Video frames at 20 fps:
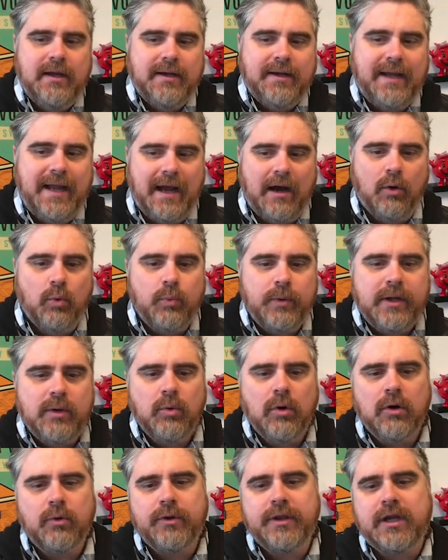Now, we
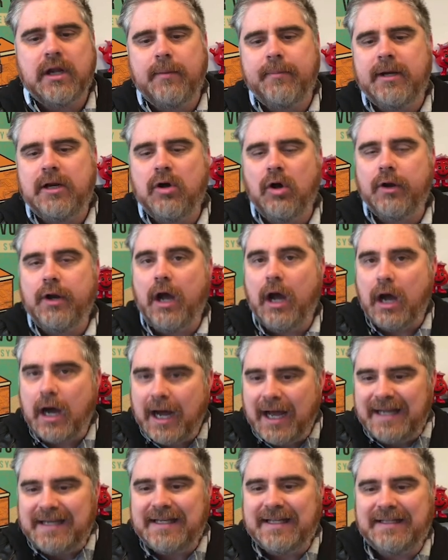work with a company called
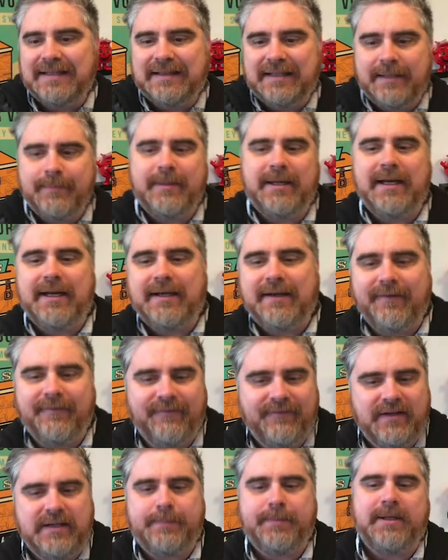Unlimited
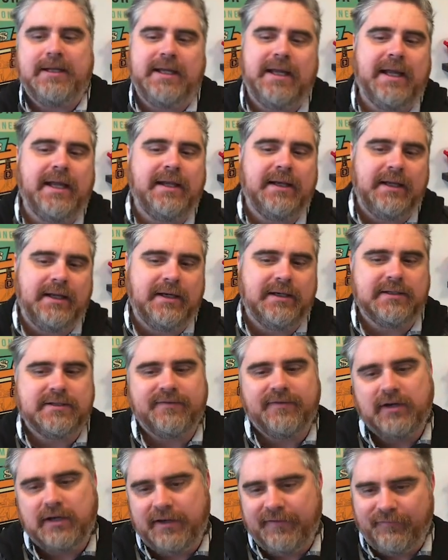VPN. It is
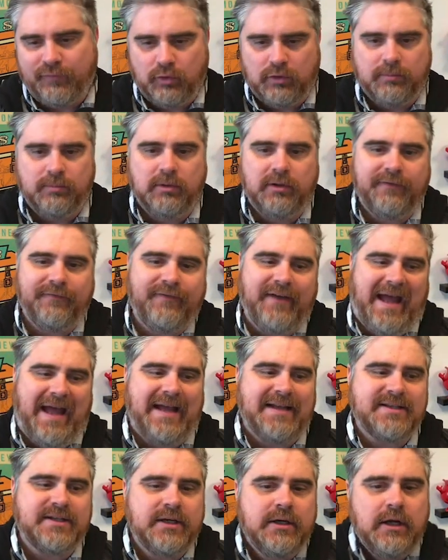very affordable and
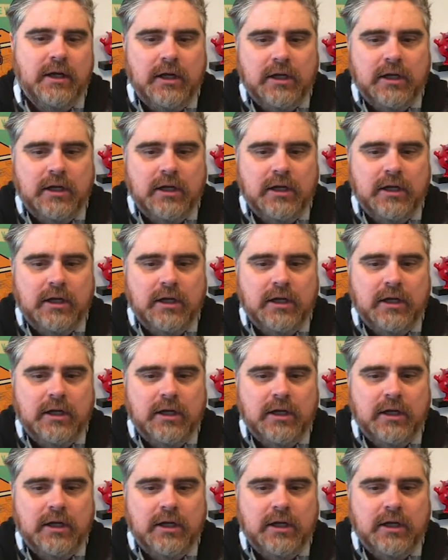fast.